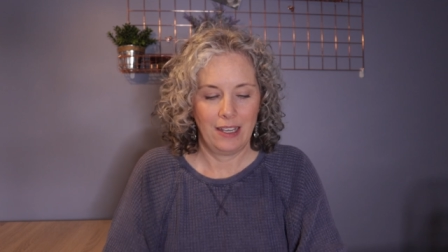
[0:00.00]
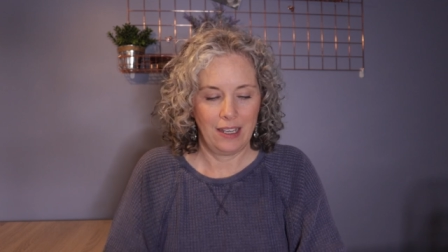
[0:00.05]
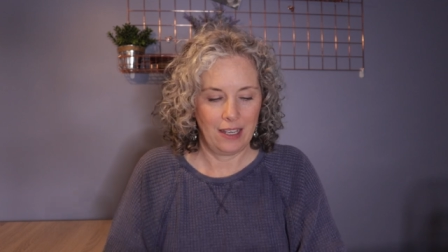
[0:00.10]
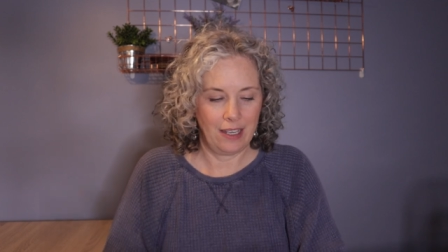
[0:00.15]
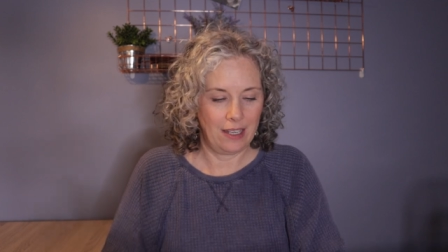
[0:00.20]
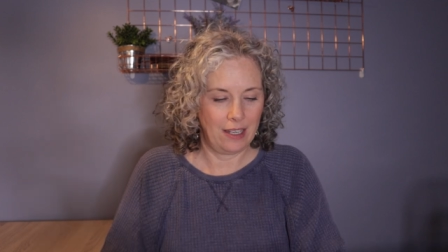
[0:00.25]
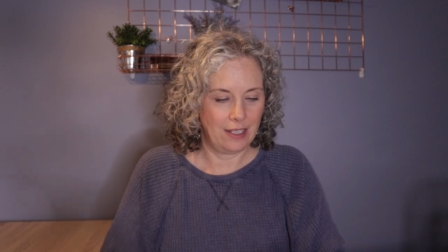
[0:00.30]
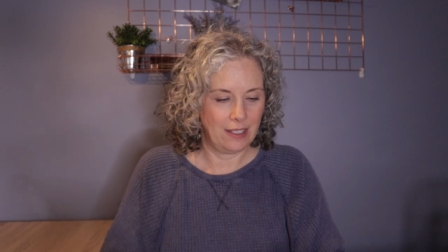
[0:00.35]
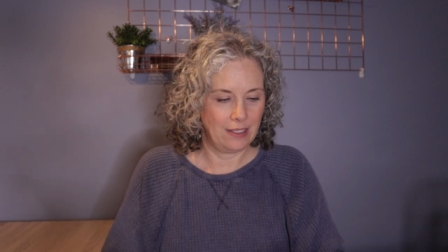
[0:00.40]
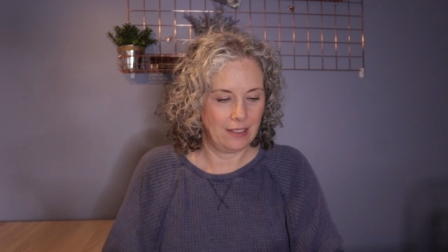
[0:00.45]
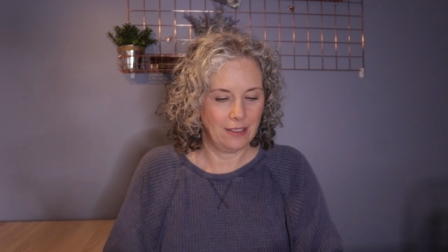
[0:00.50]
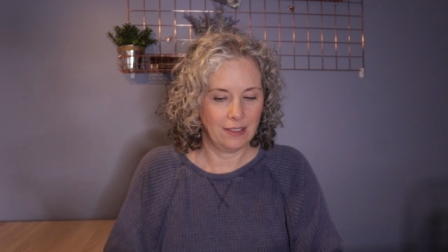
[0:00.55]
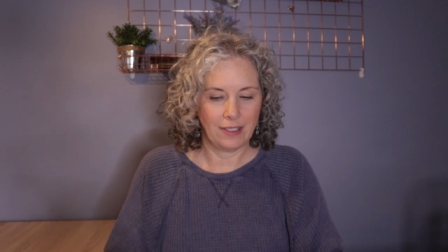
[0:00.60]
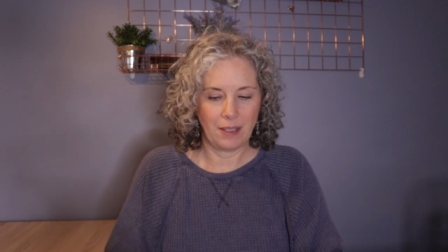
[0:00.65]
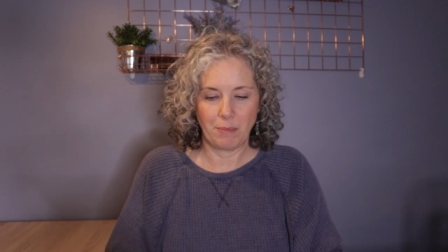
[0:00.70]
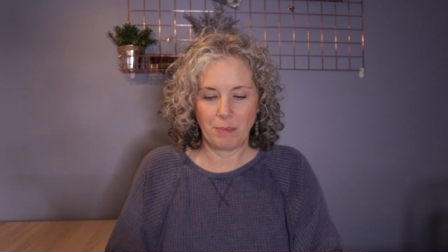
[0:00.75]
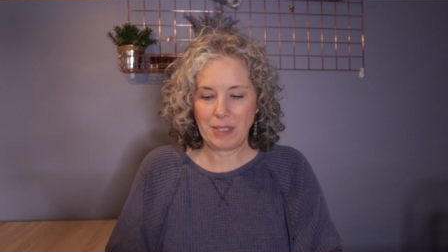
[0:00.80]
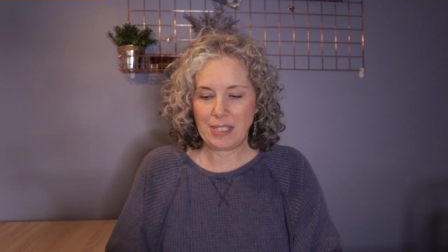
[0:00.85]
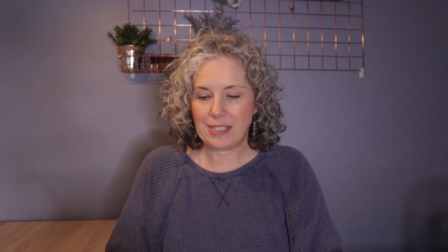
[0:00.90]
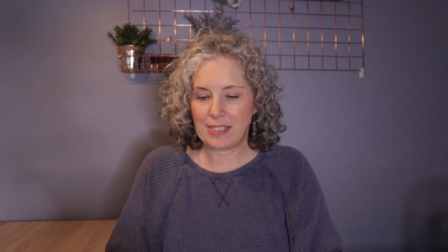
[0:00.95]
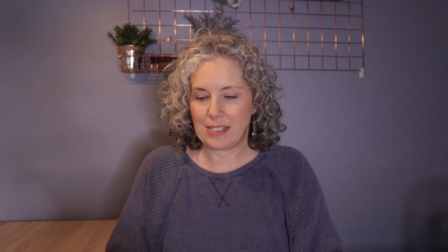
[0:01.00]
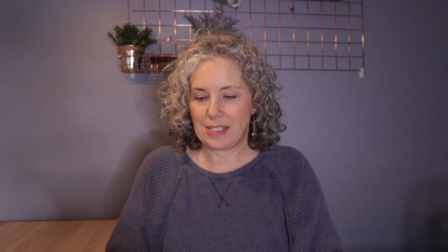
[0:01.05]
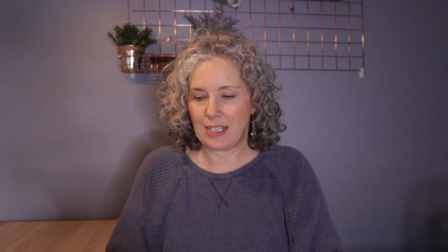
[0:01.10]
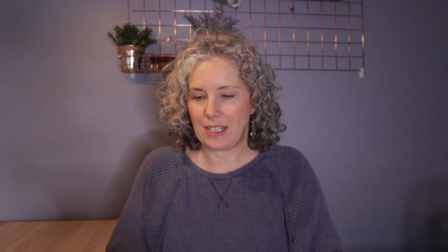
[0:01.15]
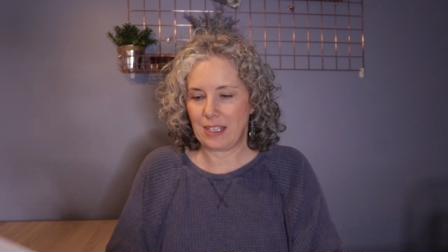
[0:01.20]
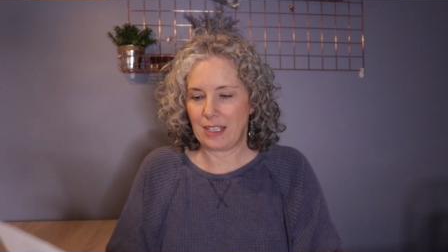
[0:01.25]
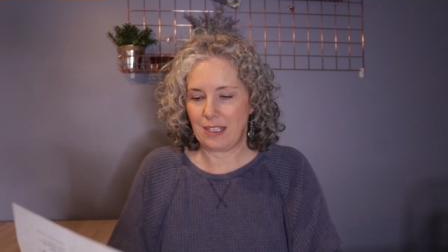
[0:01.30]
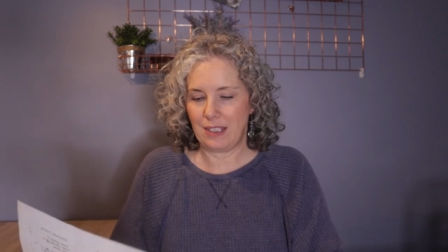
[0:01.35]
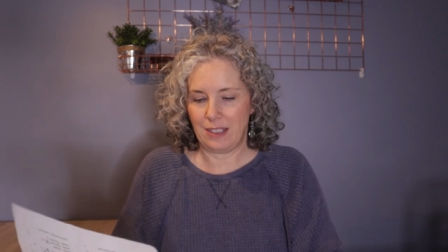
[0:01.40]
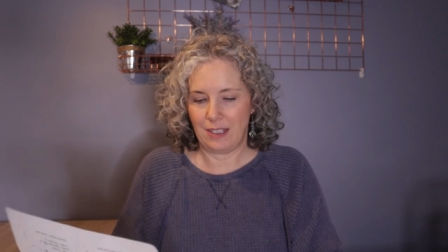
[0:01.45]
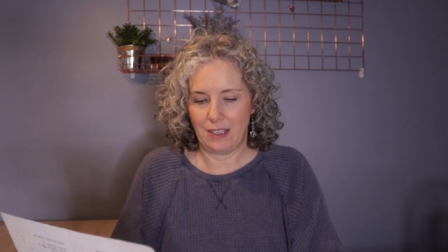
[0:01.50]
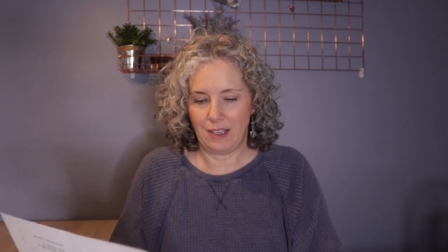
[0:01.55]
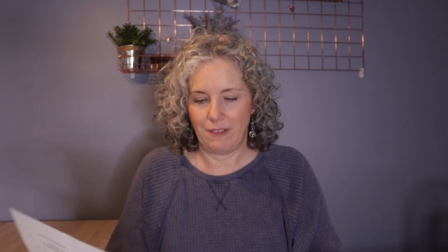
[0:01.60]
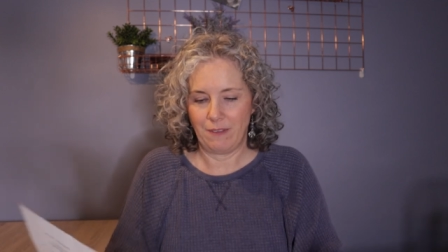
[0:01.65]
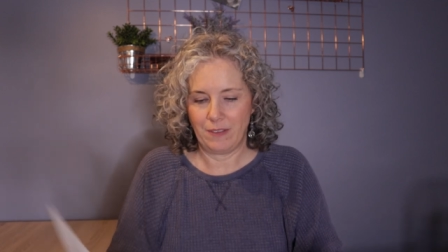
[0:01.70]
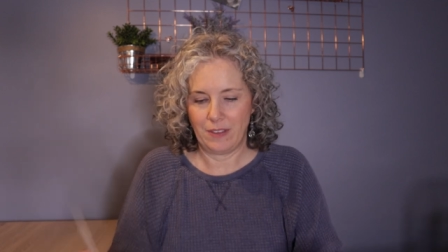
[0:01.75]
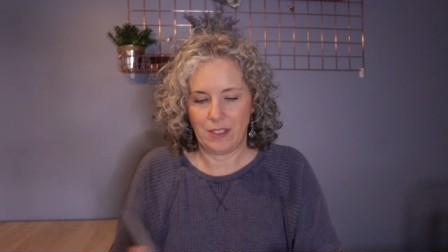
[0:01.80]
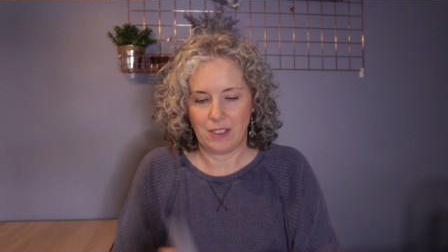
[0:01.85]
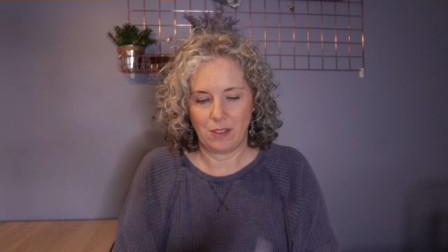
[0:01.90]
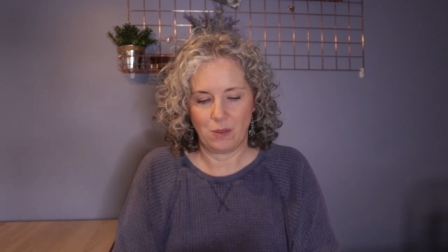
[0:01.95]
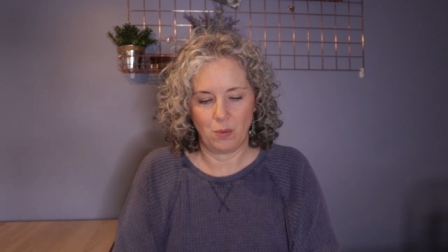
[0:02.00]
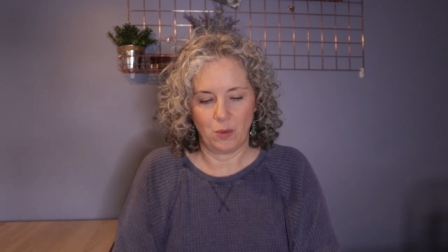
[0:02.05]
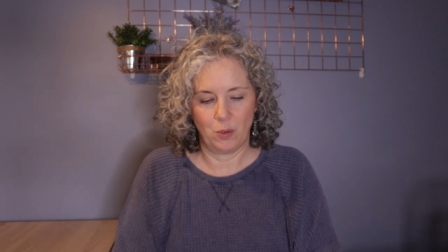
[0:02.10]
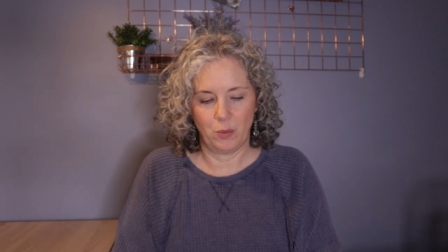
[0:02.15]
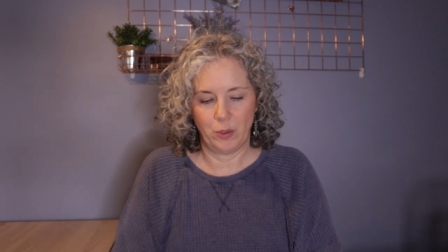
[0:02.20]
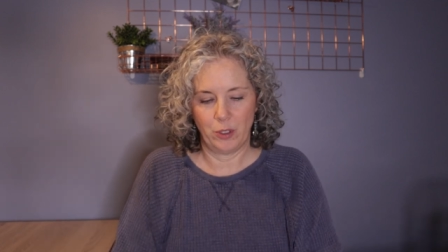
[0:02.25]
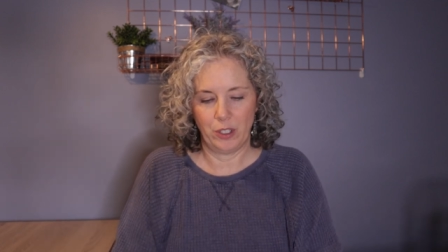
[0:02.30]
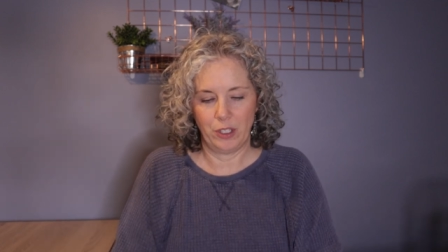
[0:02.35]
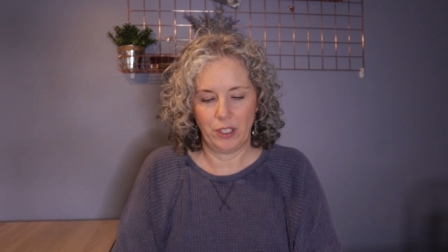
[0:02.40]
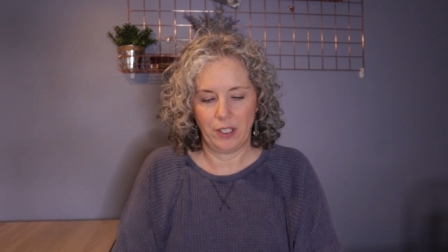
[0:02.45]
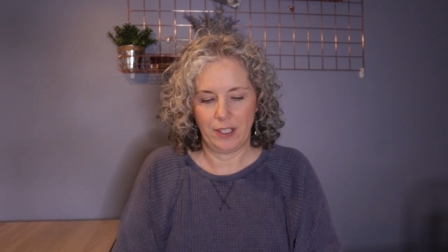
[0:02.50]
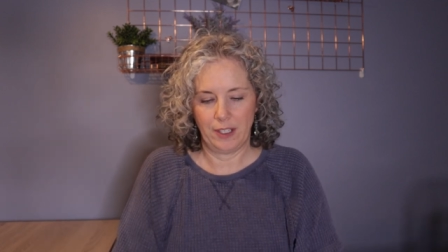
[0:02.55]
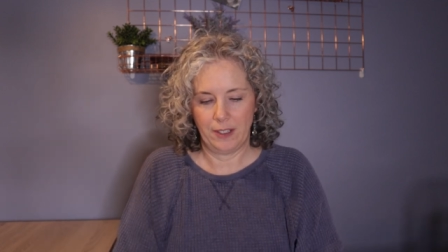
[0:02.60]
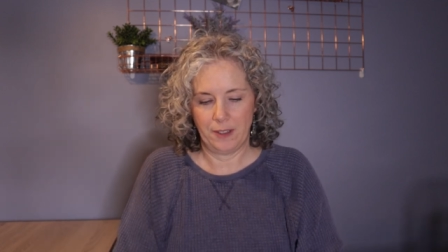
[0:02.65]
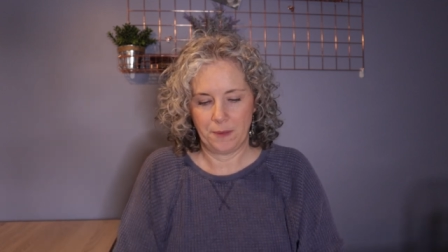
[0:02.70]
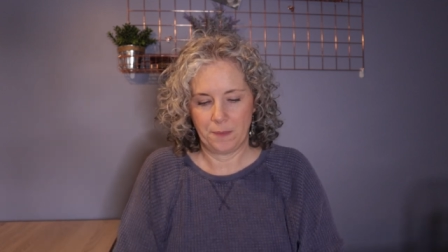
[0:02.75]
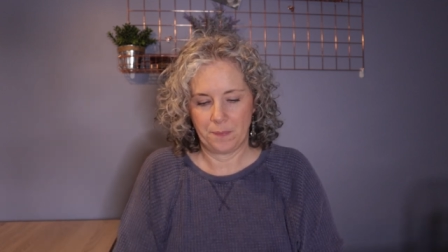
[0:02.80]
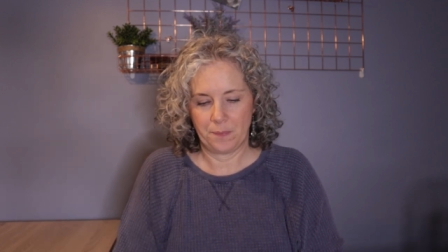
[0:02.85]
Uh, let me see if this will work.